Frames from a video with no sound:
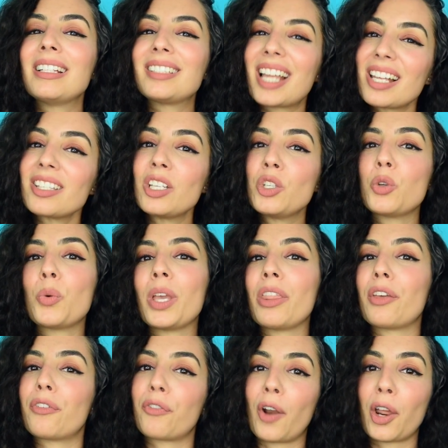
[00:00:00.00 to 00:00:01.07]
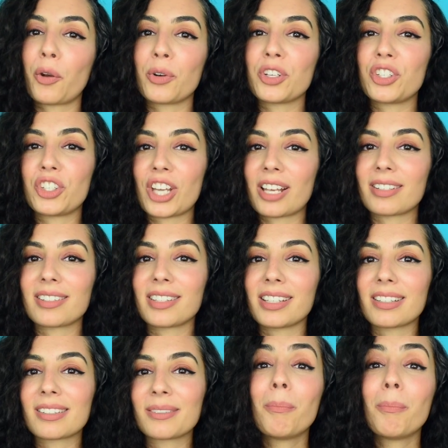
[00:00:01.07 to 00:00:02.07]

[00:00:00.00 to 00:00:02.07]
doesn't do either fragrance justice,